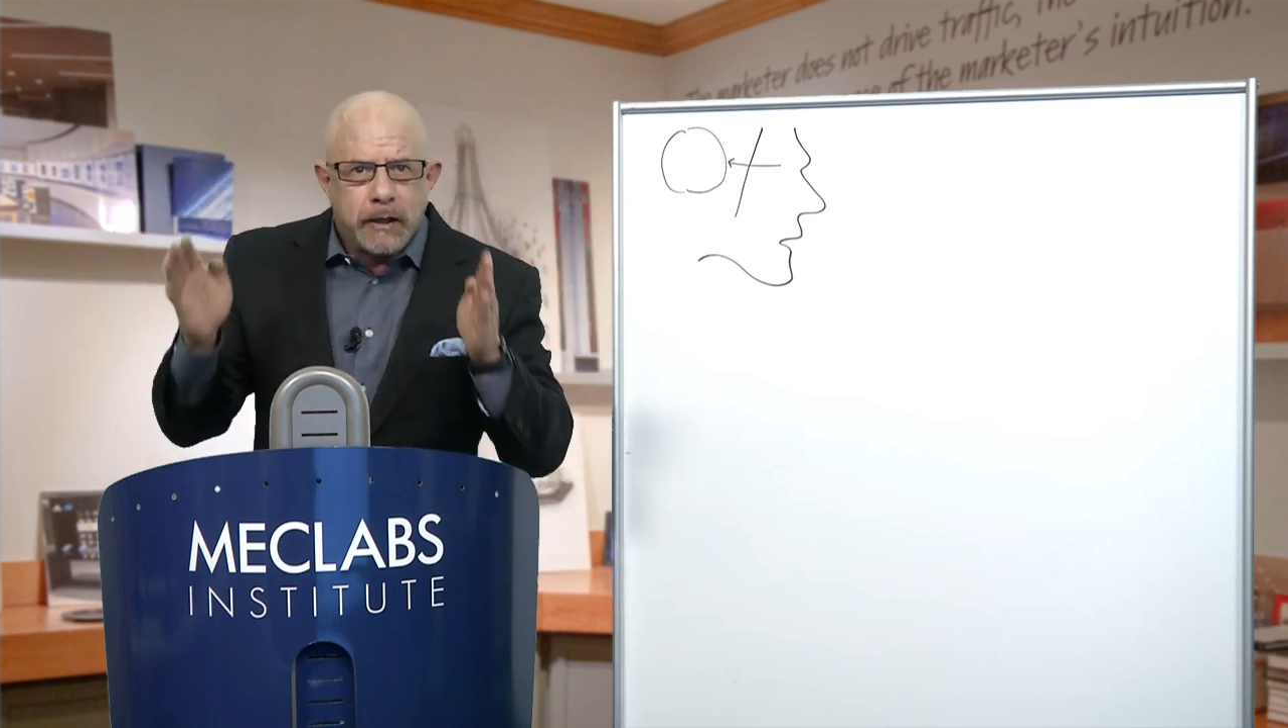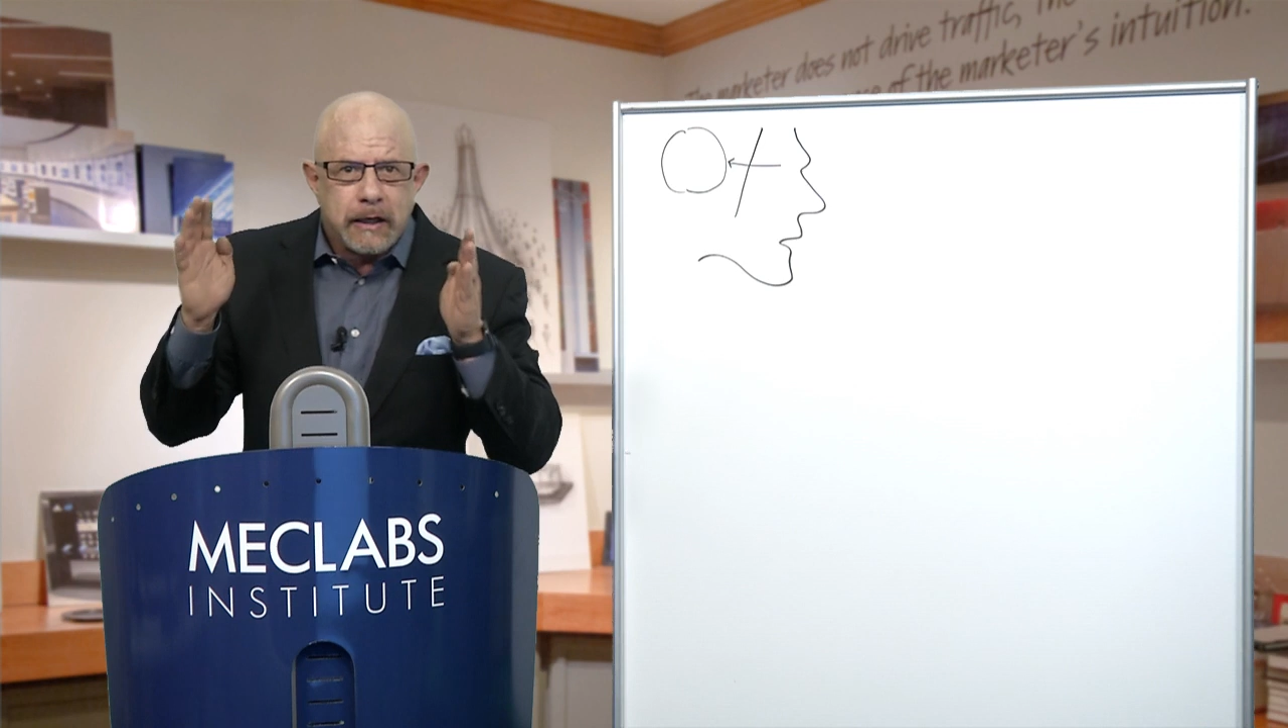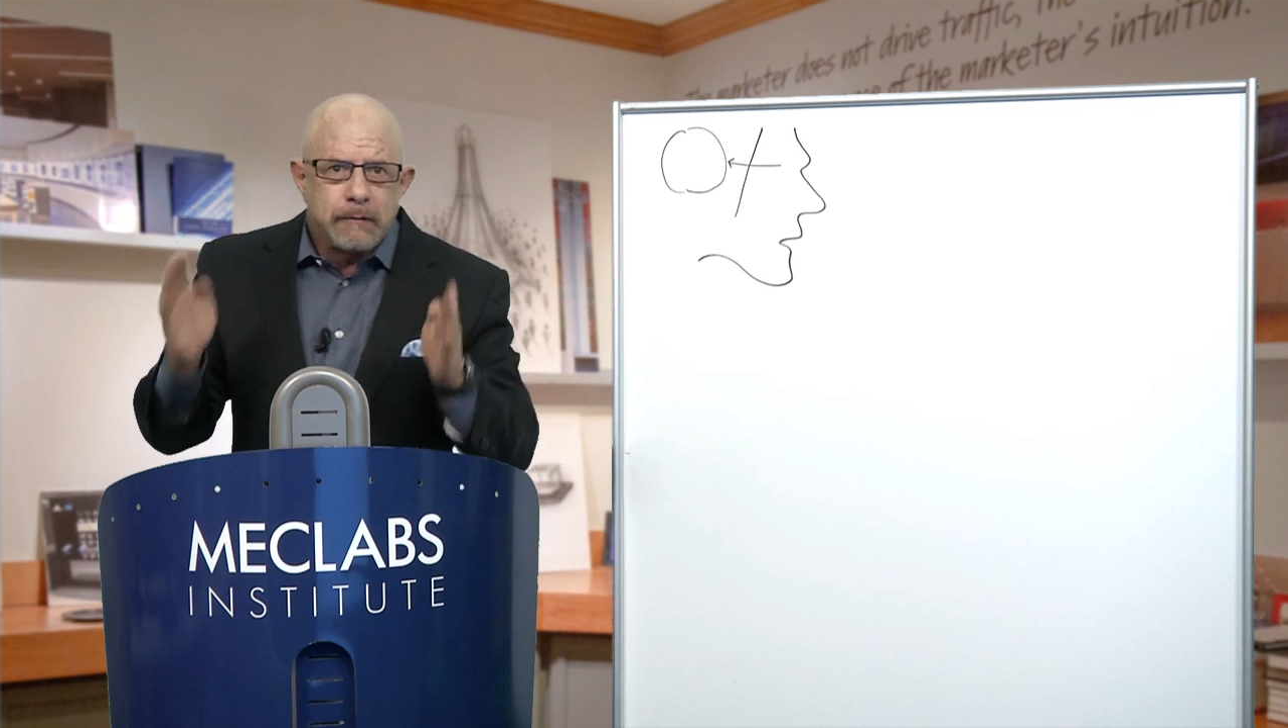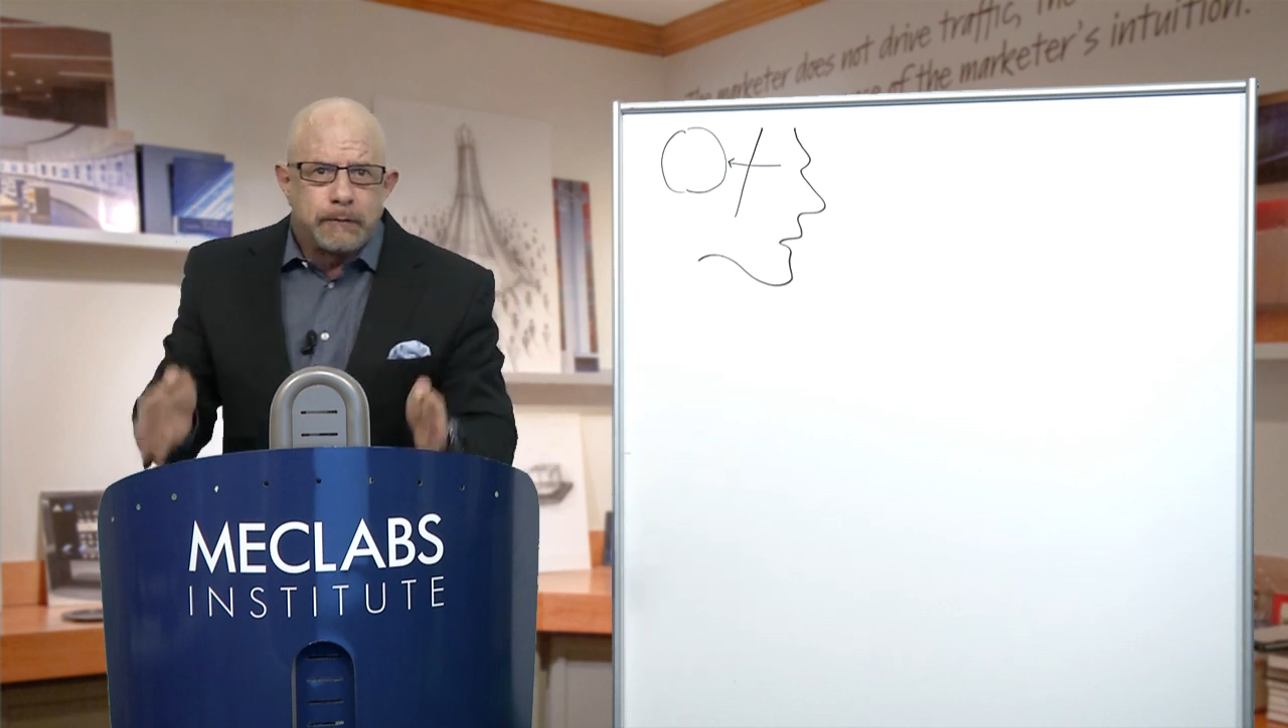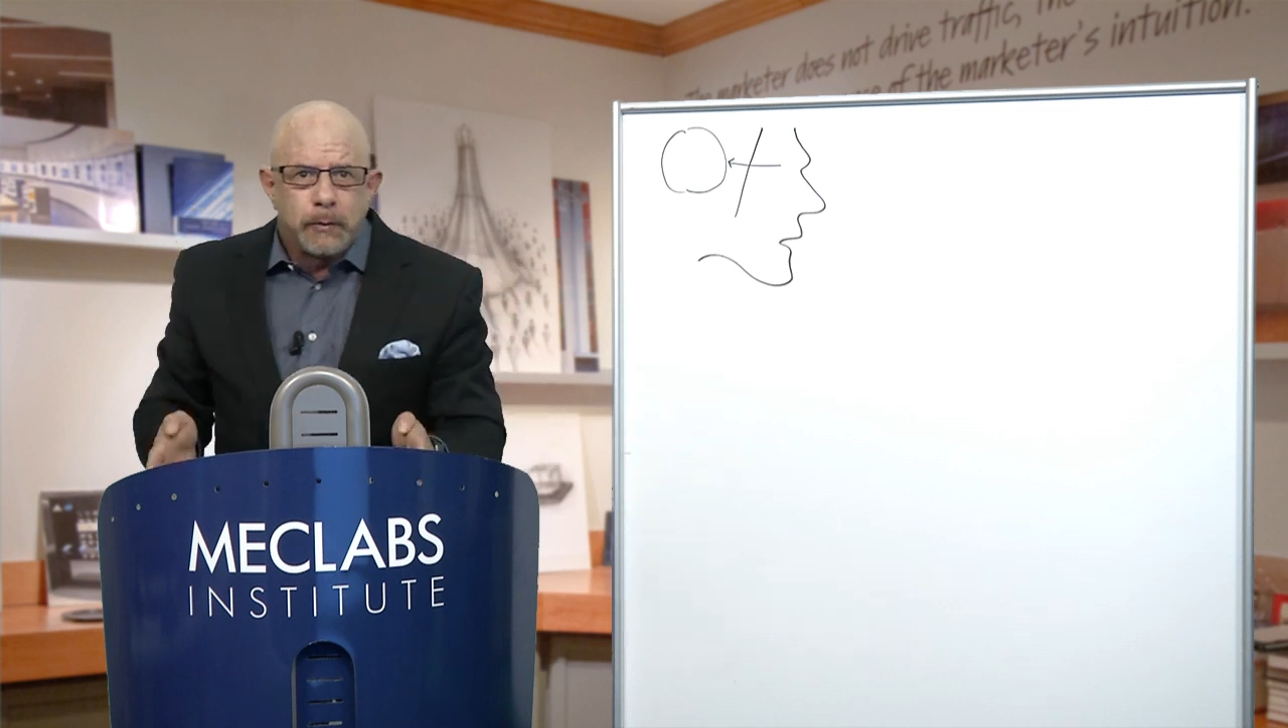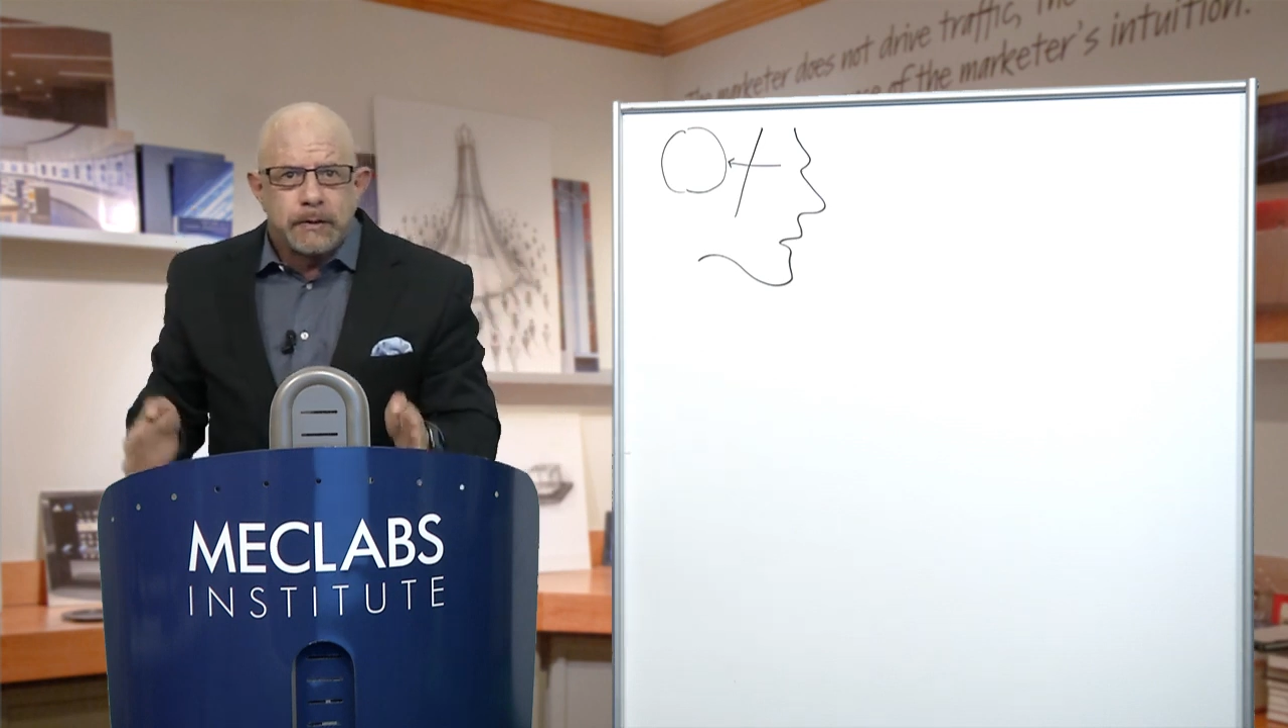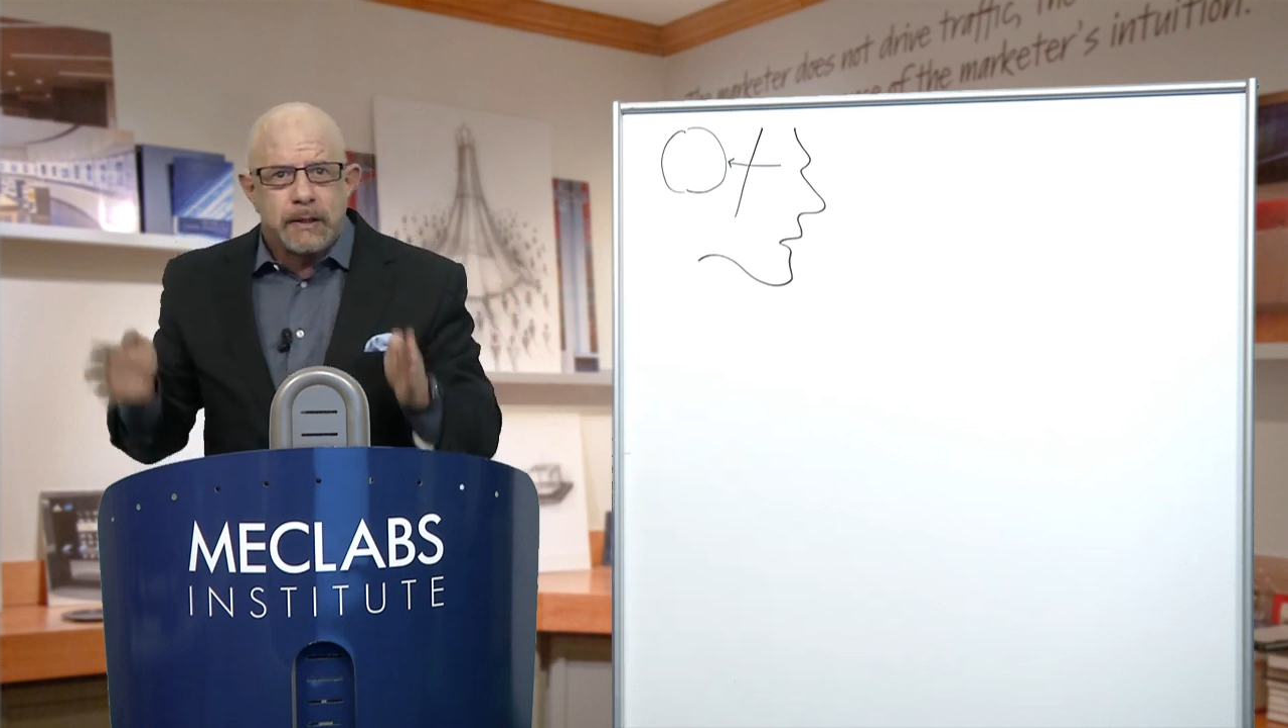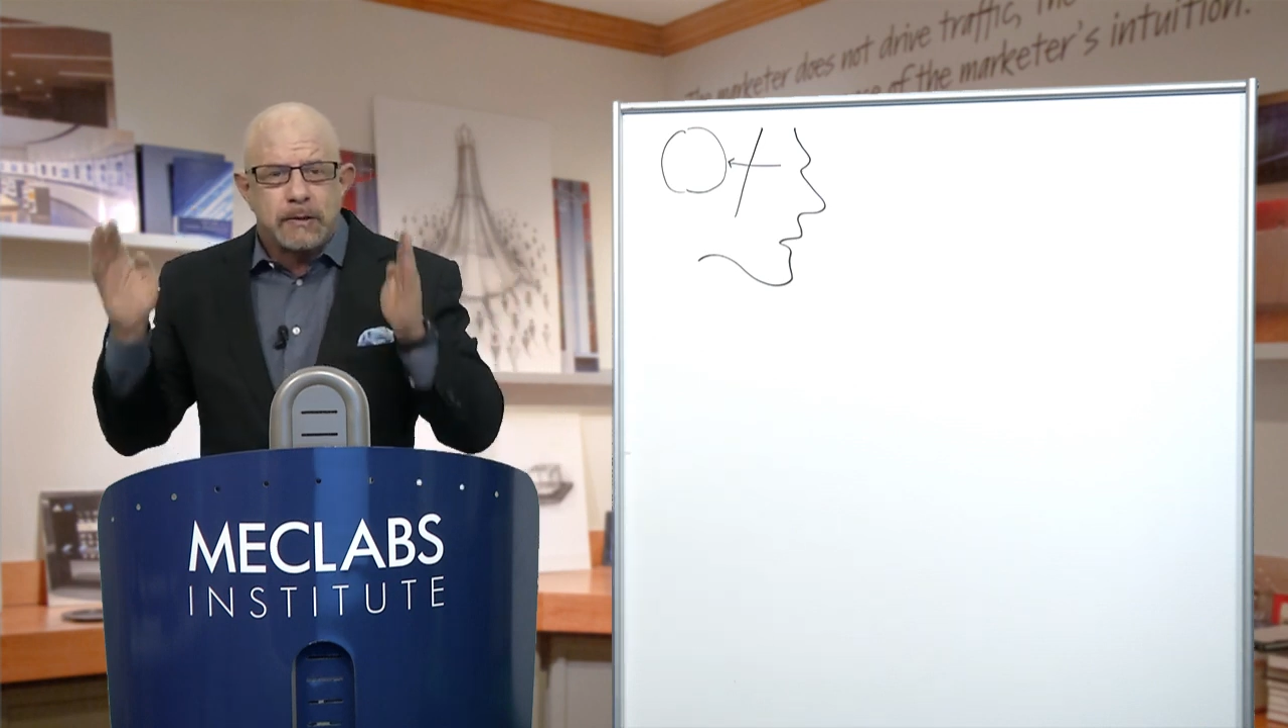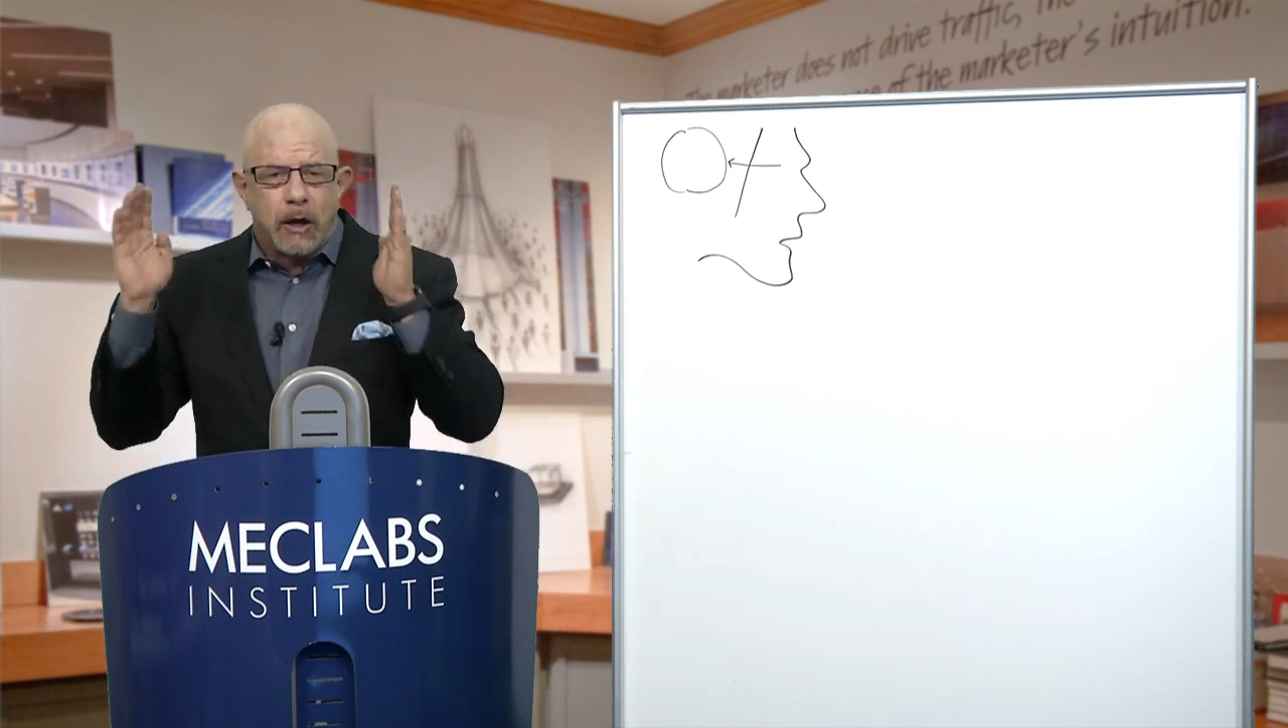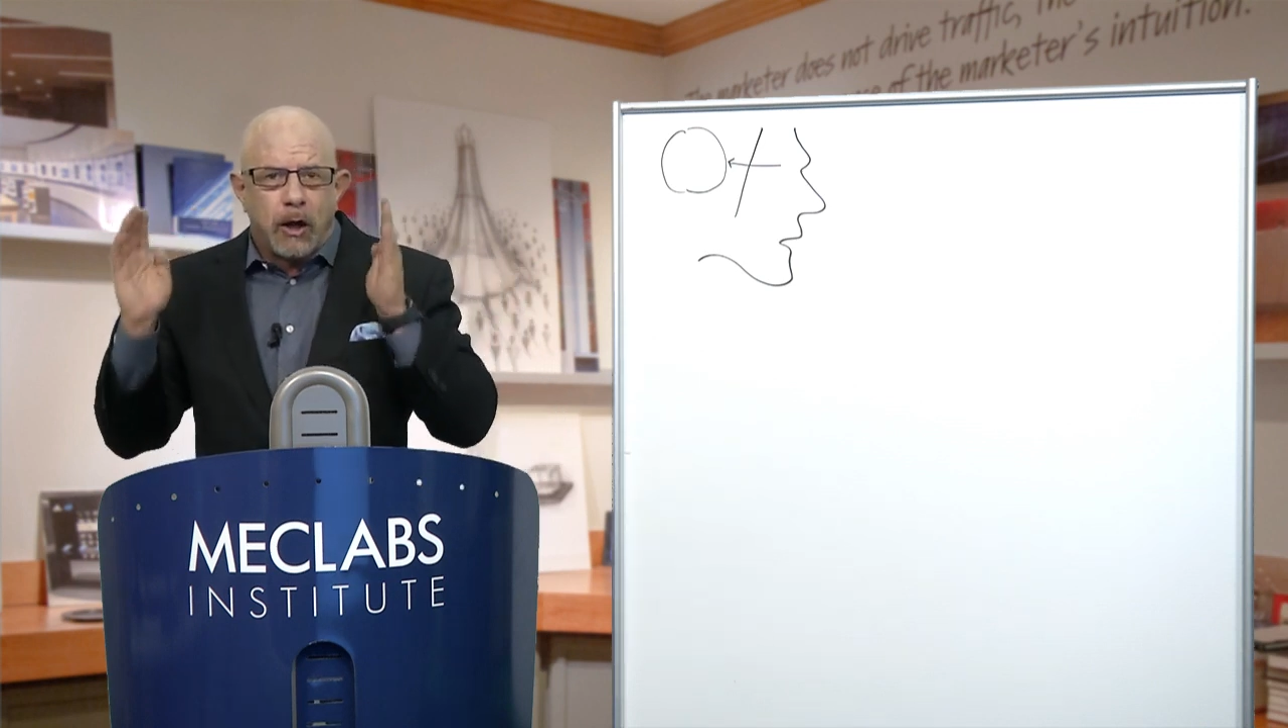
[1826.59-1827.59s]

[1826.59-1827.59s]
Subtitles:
influences